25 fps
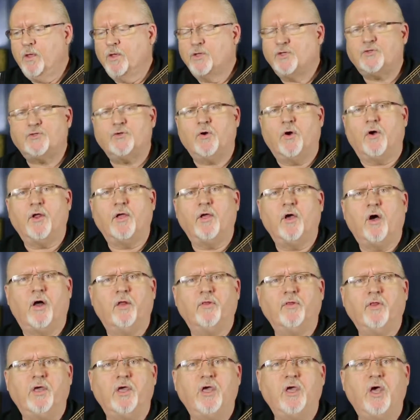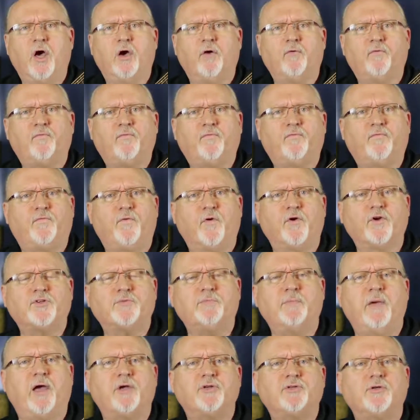Starting on the
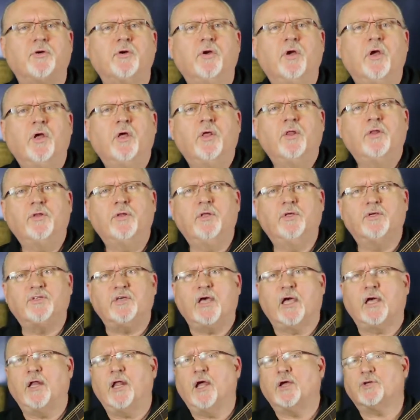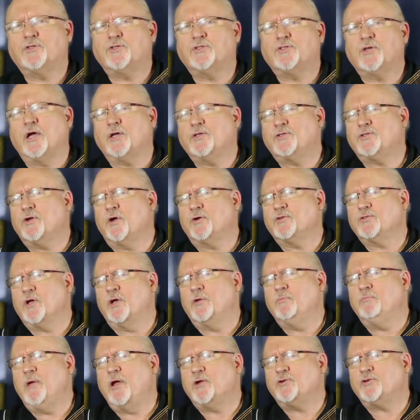first measure, the second exercise starts
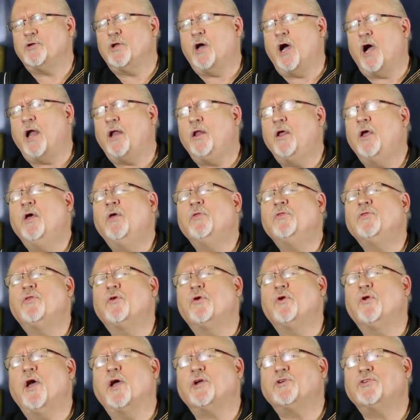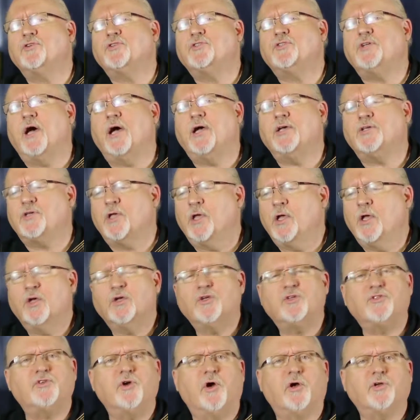on measure 9, third exercise
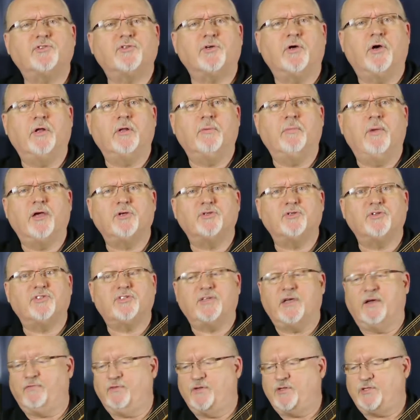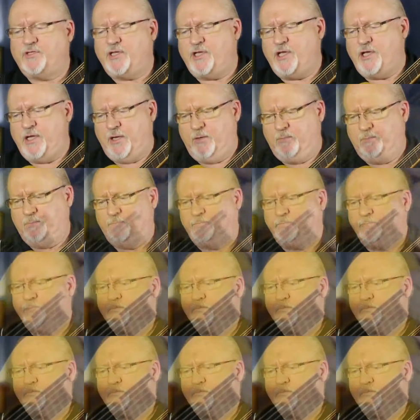starts on measure 17.